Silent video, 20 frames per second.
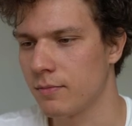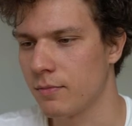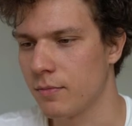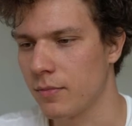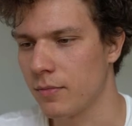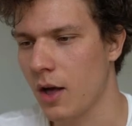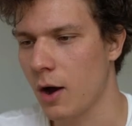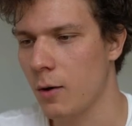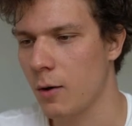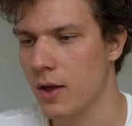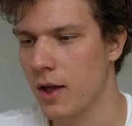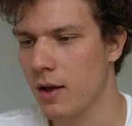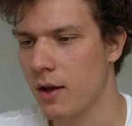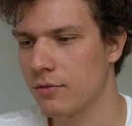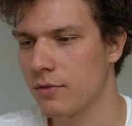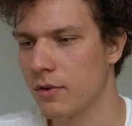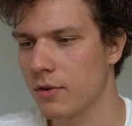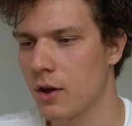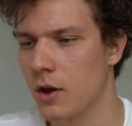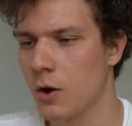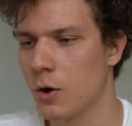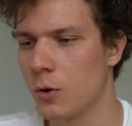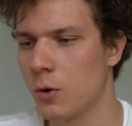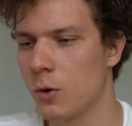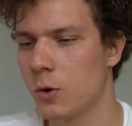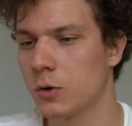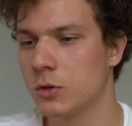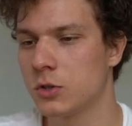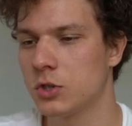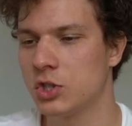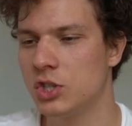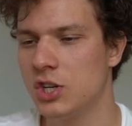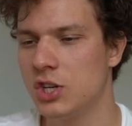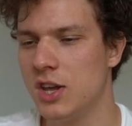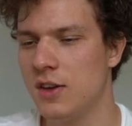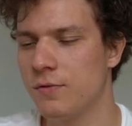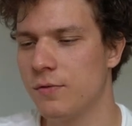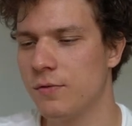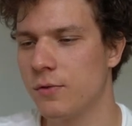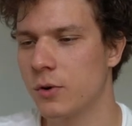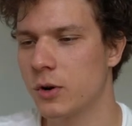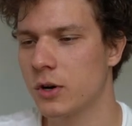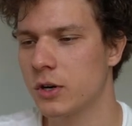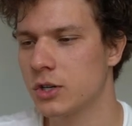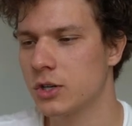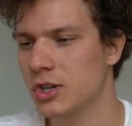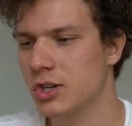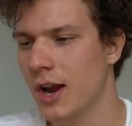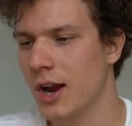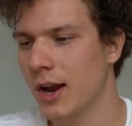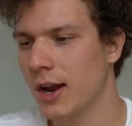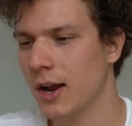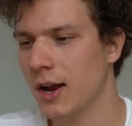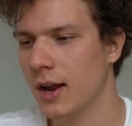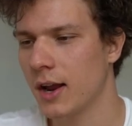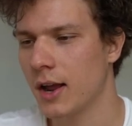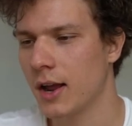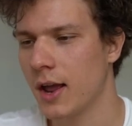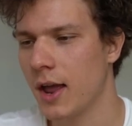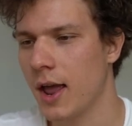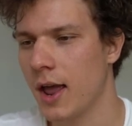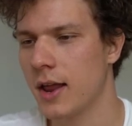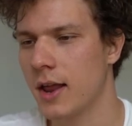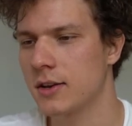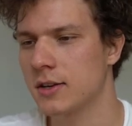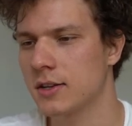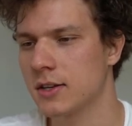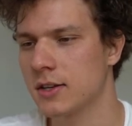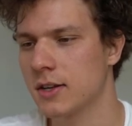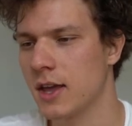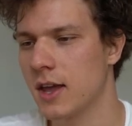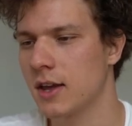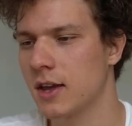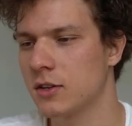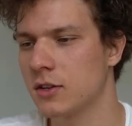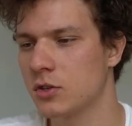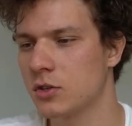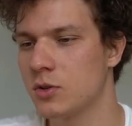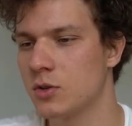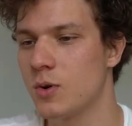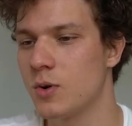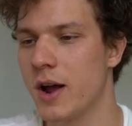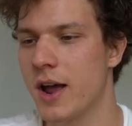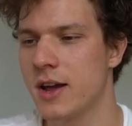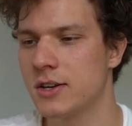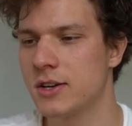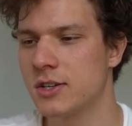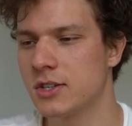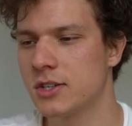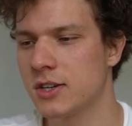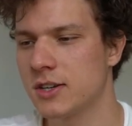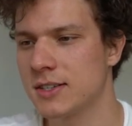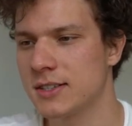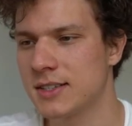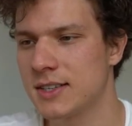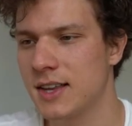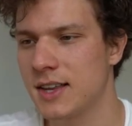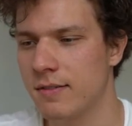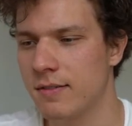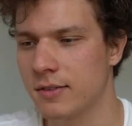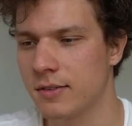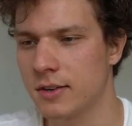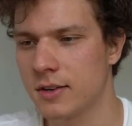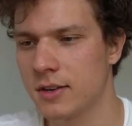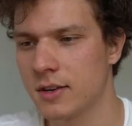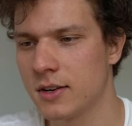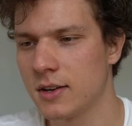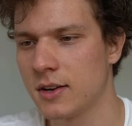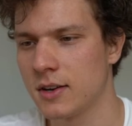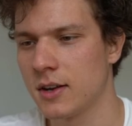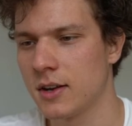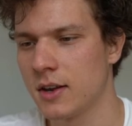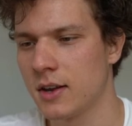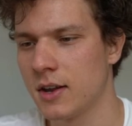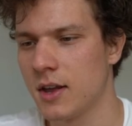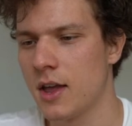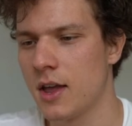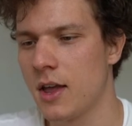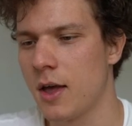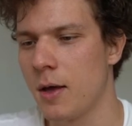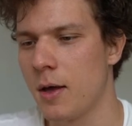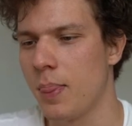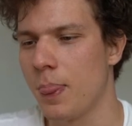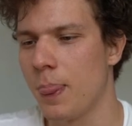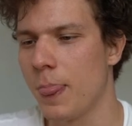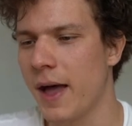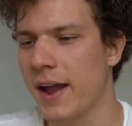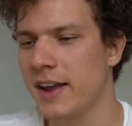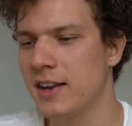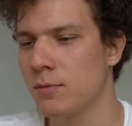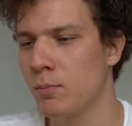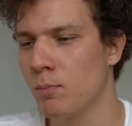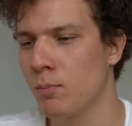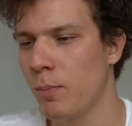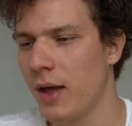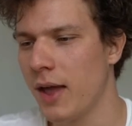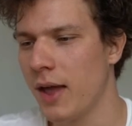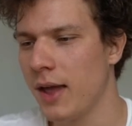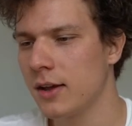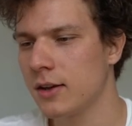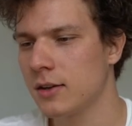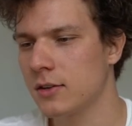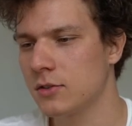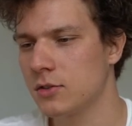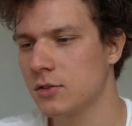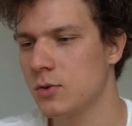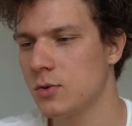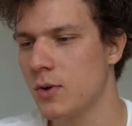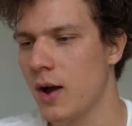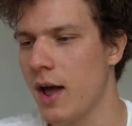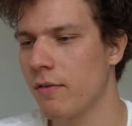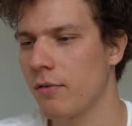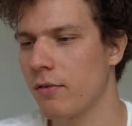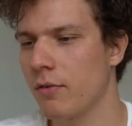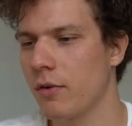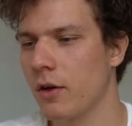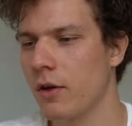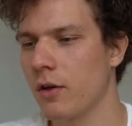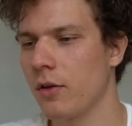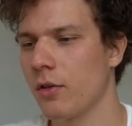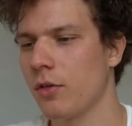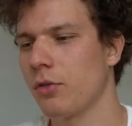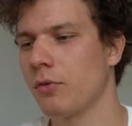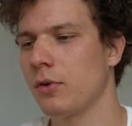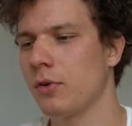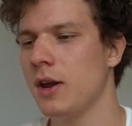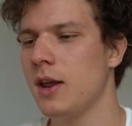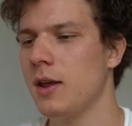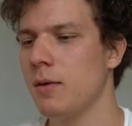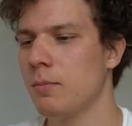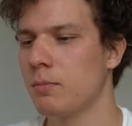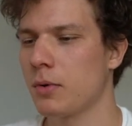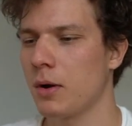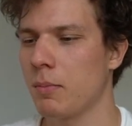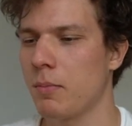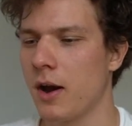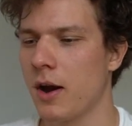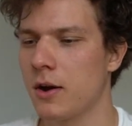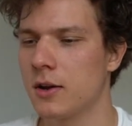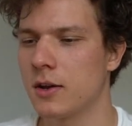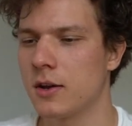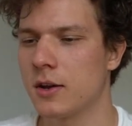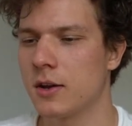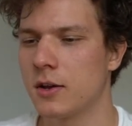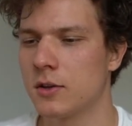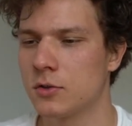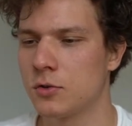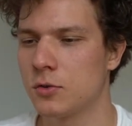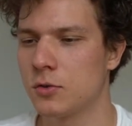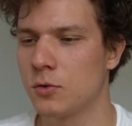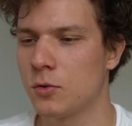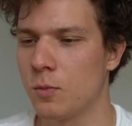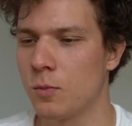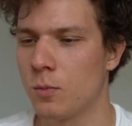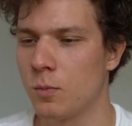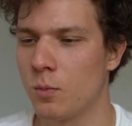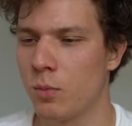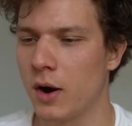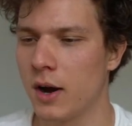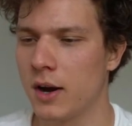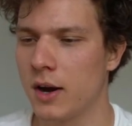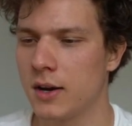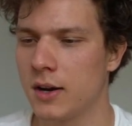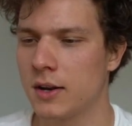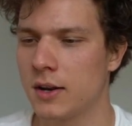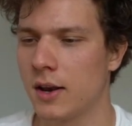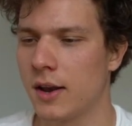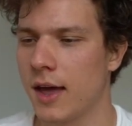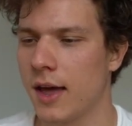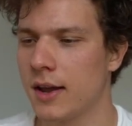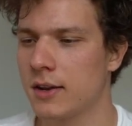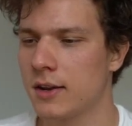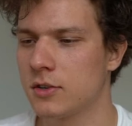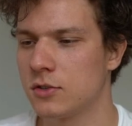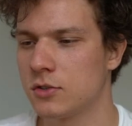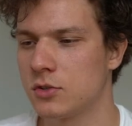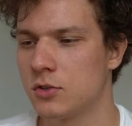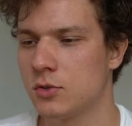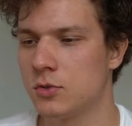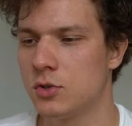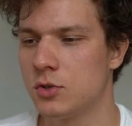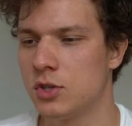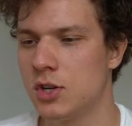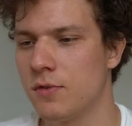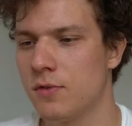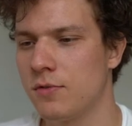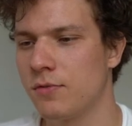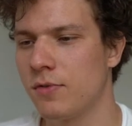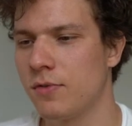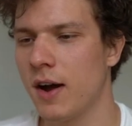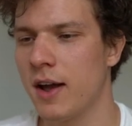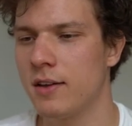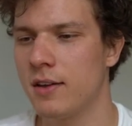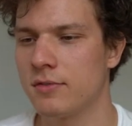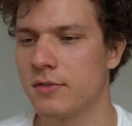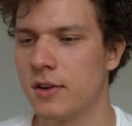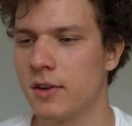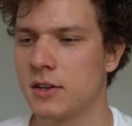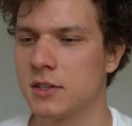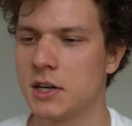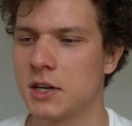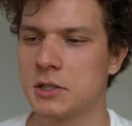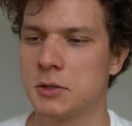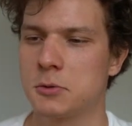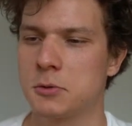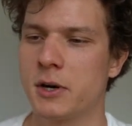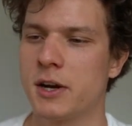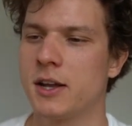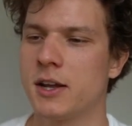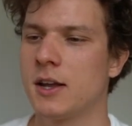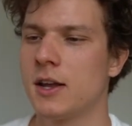Now we have rook g4 check and king to h7. Knight back to f3, preparing to bring the knight to g5, and there's really